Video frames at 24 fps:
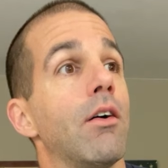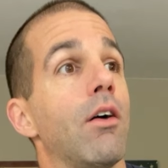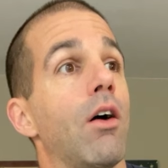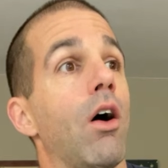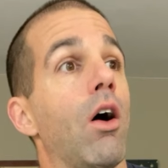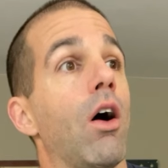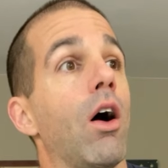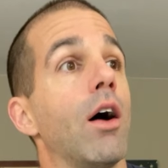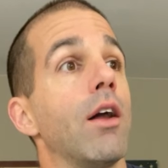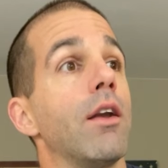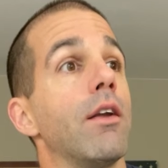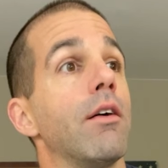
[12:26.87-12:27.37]

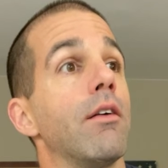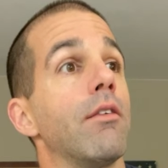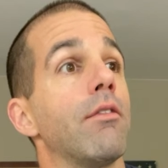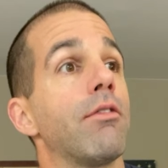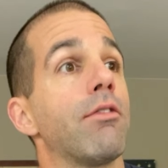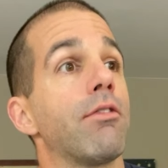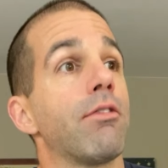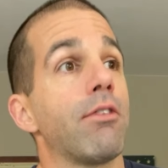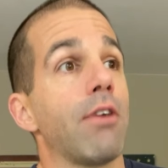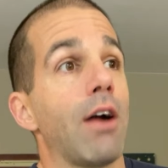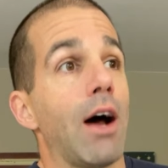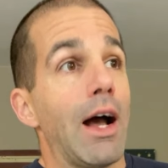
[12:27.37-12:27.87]
On
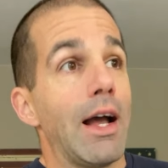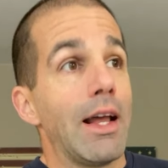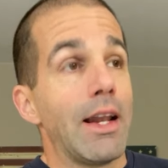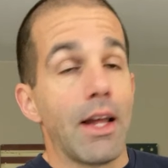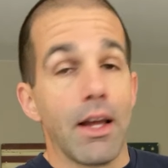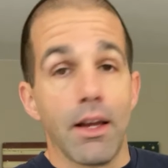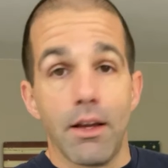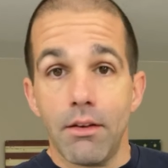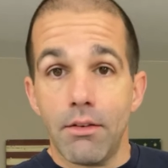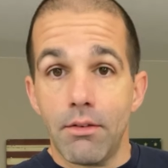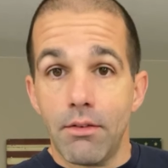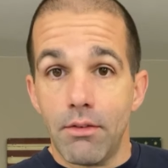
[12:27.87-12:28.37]

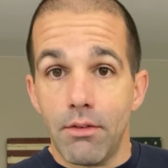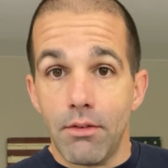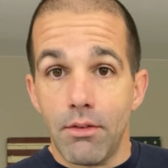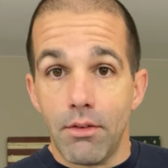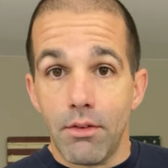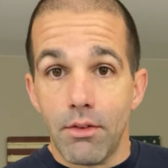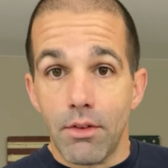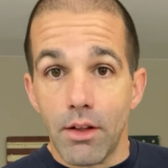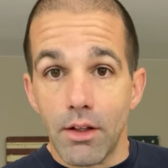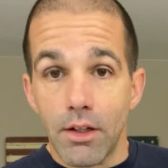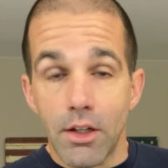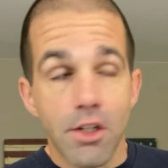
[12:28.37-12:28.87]
Friday,
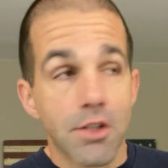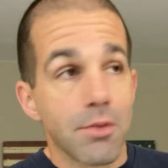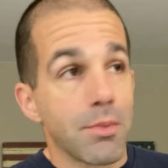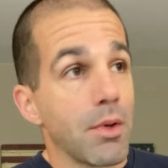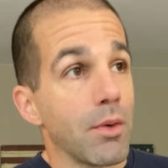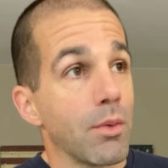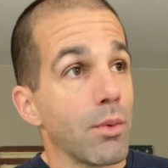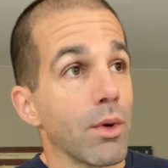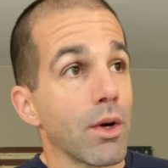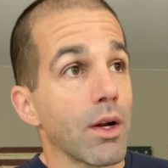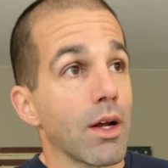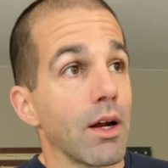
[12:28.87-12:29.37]
the
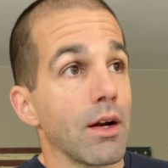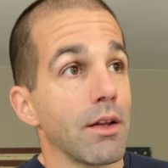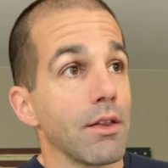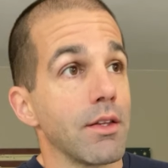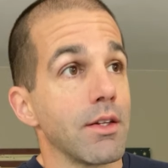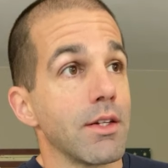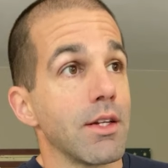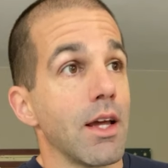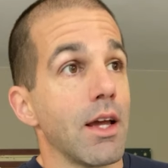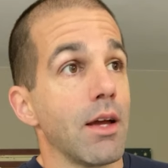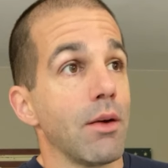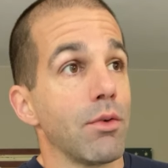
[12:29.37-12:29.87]
linchpin workout of the
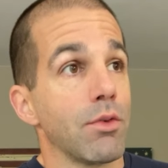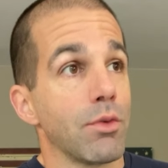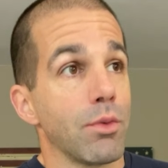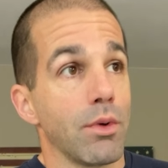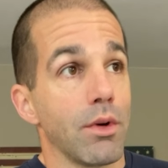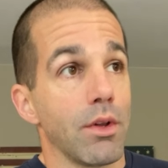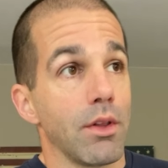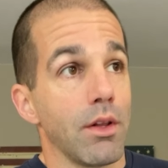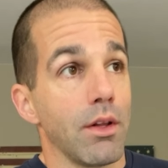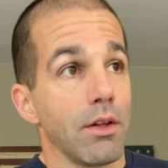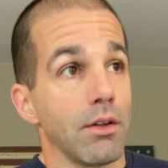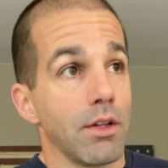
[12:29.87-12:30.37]
day was one
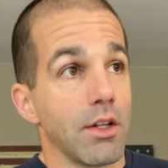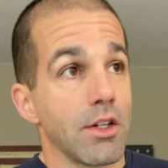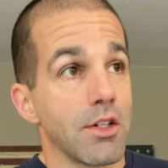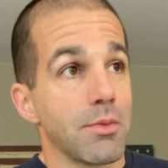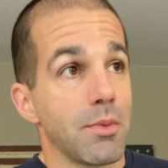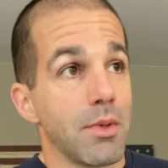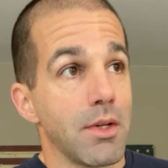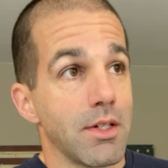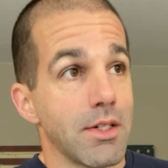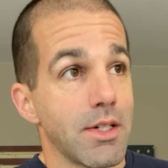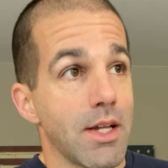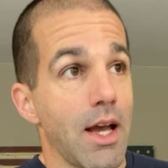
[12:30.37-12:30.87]
of the
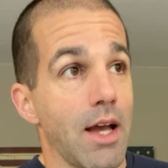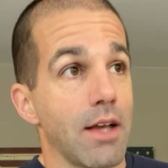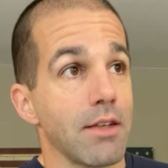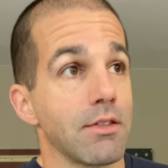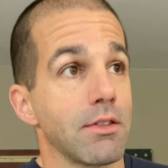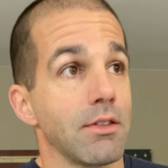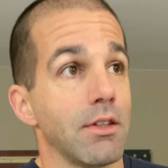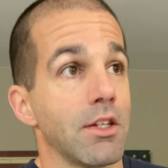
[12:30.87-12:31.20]
linchpin tests,